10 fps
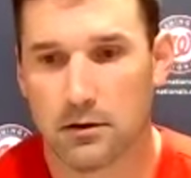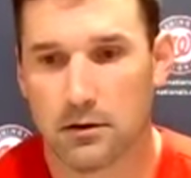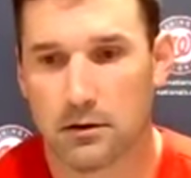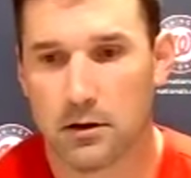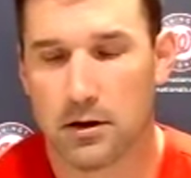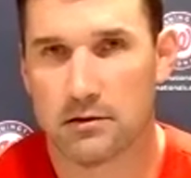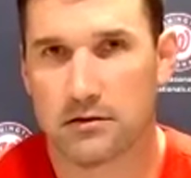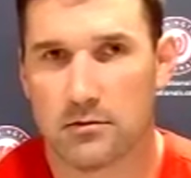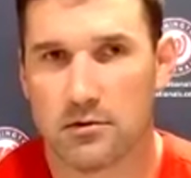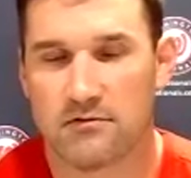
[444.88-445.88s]
you know, I
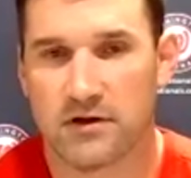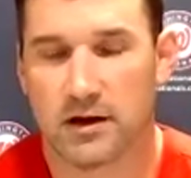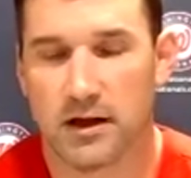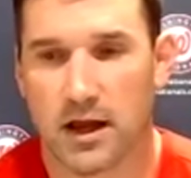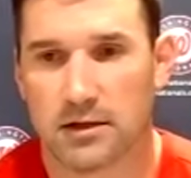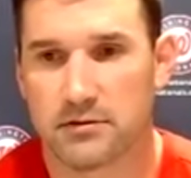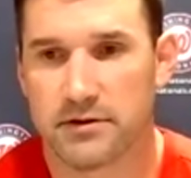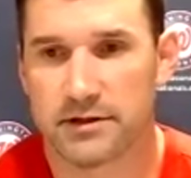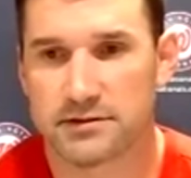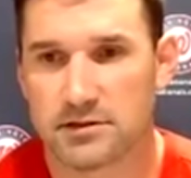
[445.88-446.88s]
think we've kind of handled
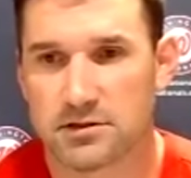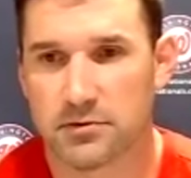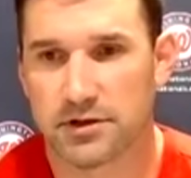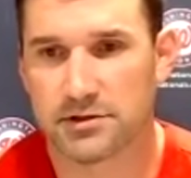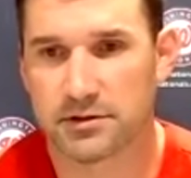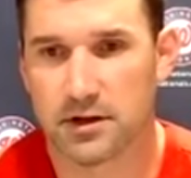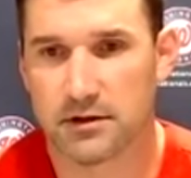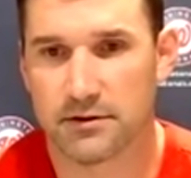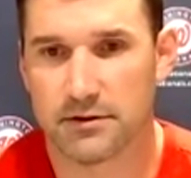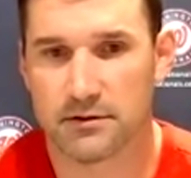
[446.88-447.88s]
that situation. I
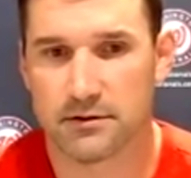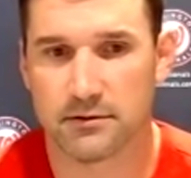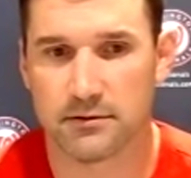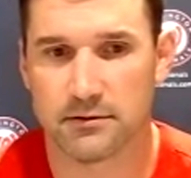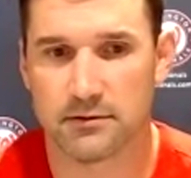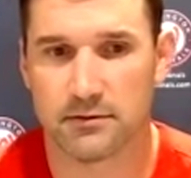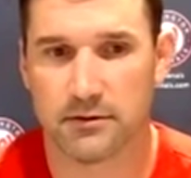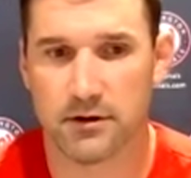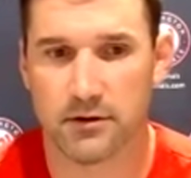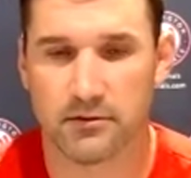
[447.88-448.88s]
think,
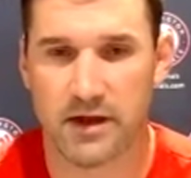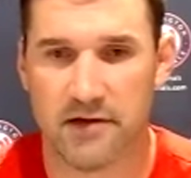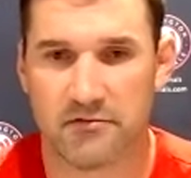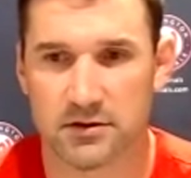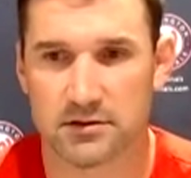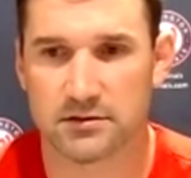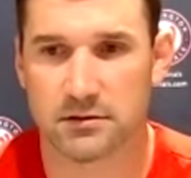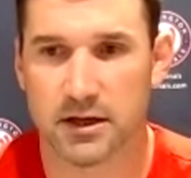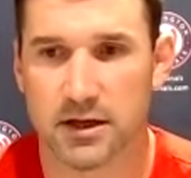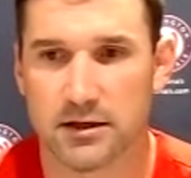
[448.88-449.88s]
you know, having the
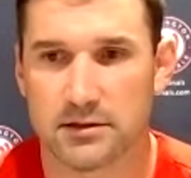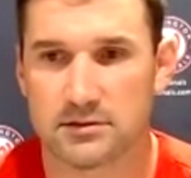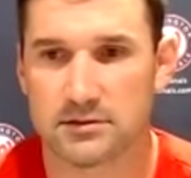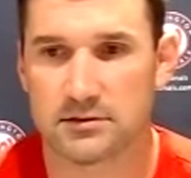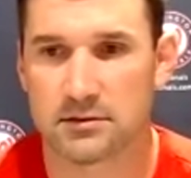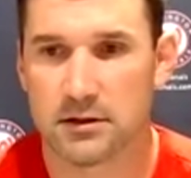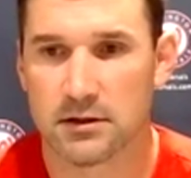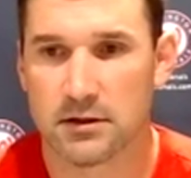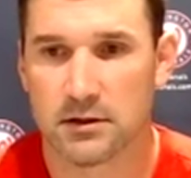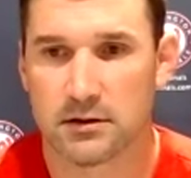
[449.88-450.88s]
delays
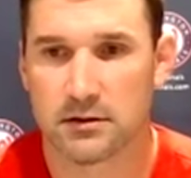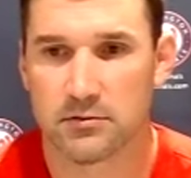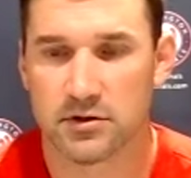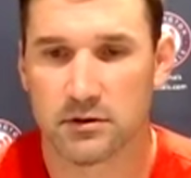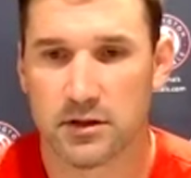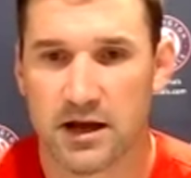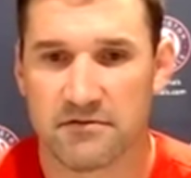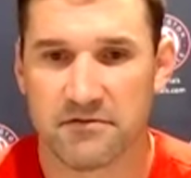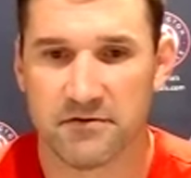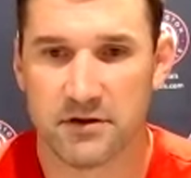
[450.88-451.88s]
with the
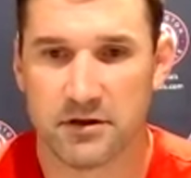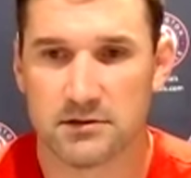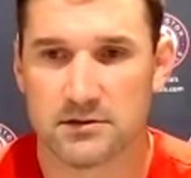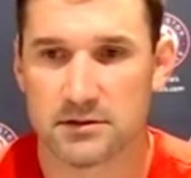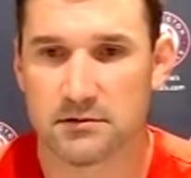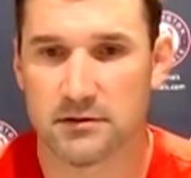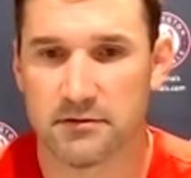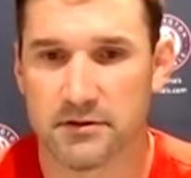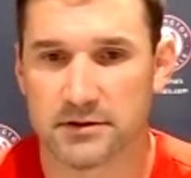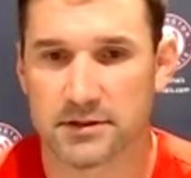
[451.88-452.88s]
live feeds and
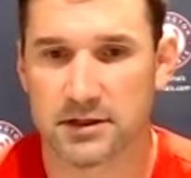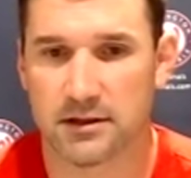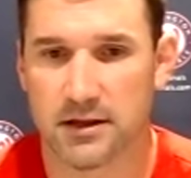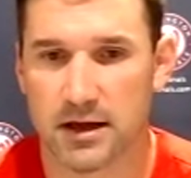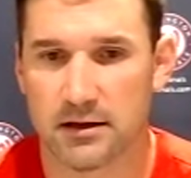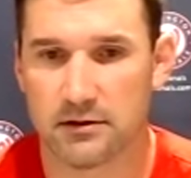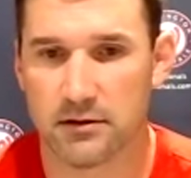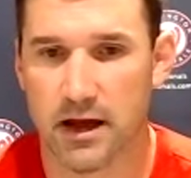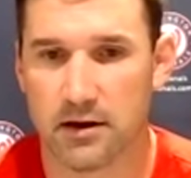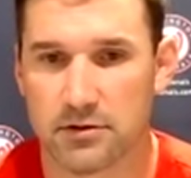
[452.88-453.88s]
things like that
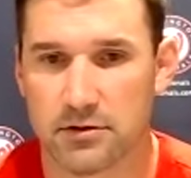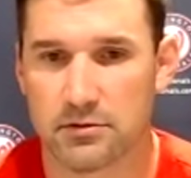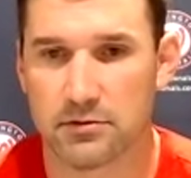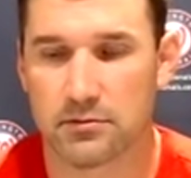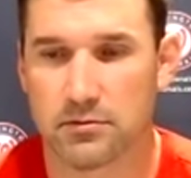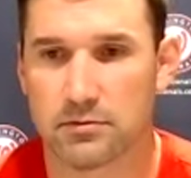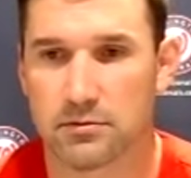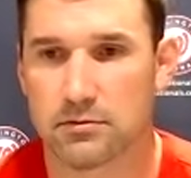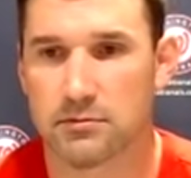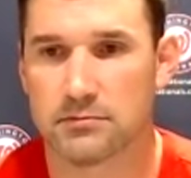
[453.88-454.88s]
allow you
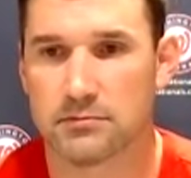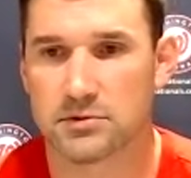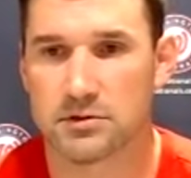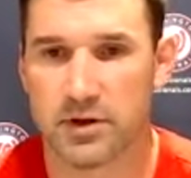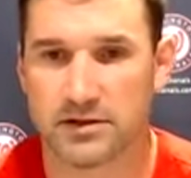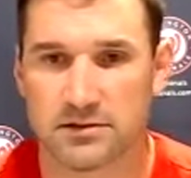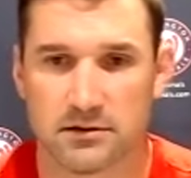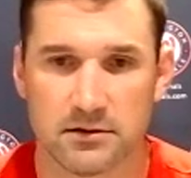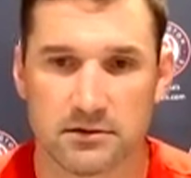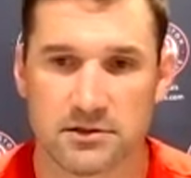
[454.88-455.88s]
to
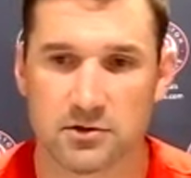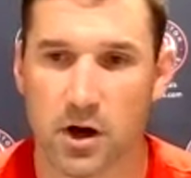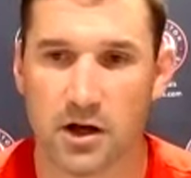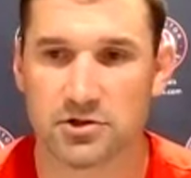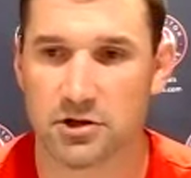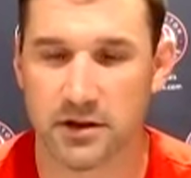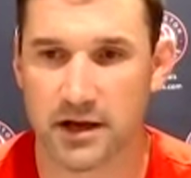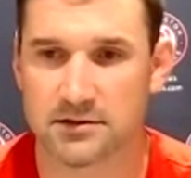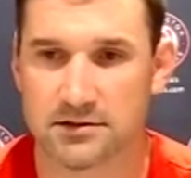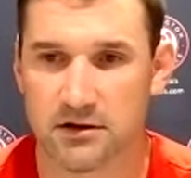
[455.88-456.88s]
basically squash all
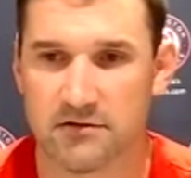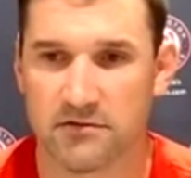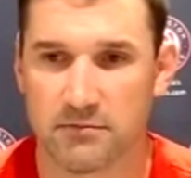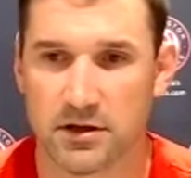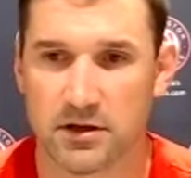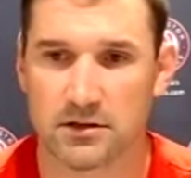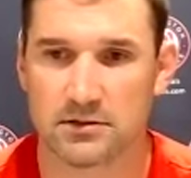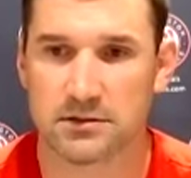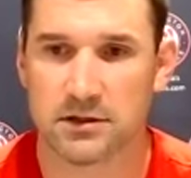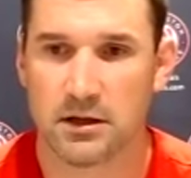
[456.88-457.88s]
that stuff, because,